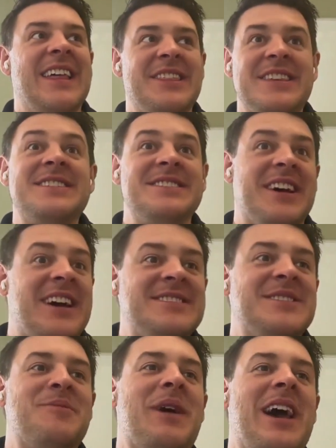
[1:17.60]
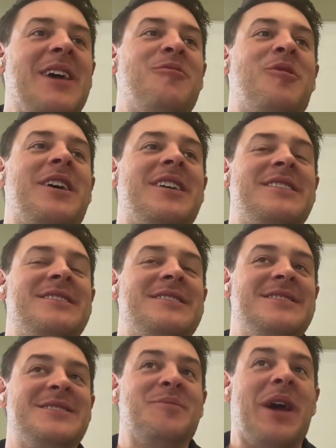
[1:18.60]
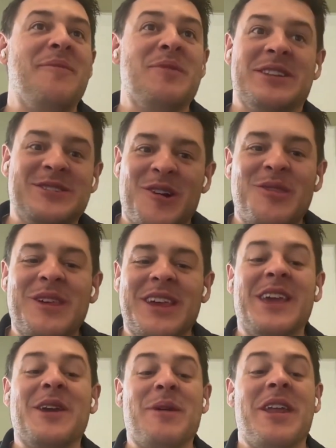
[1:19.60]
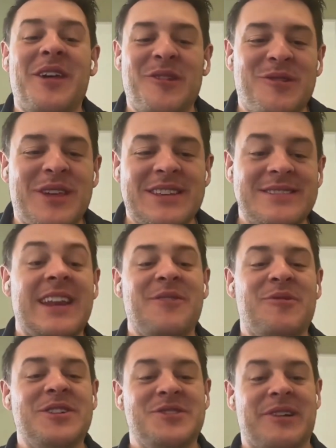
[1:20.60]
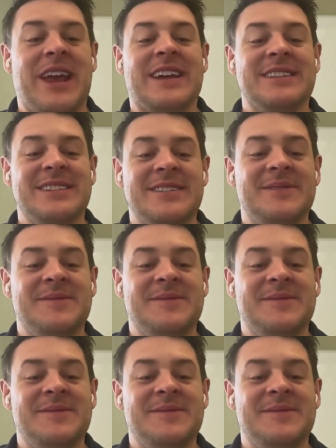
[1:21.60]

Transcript: This is awesome. I'm going to start thinking about other things that I want tracked.